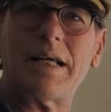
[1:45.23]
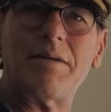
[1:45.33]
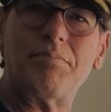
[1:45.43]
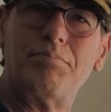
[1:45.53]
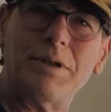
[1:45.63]

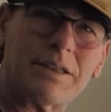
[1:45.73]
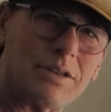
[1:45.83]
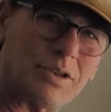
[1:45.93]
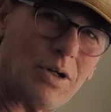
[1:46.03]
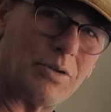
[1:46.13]
that
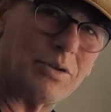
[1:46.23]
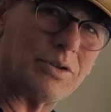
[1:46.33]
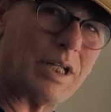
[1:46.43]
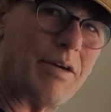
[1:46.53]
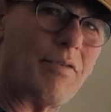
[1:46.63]
business
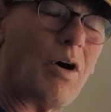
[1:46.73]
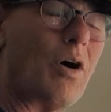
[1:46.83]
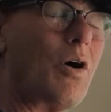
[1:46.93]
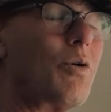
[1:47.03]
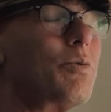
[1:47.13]
owners have
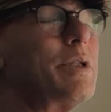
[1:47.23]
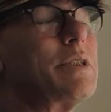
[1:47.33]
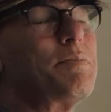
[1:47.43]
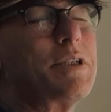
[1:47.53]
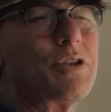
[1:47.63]
always
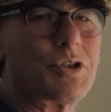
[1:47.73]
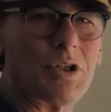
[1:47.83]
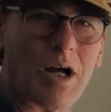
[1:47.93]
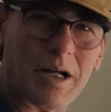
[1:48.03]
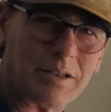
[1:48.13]
been
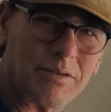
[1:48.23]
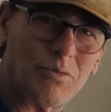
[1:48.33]
shocked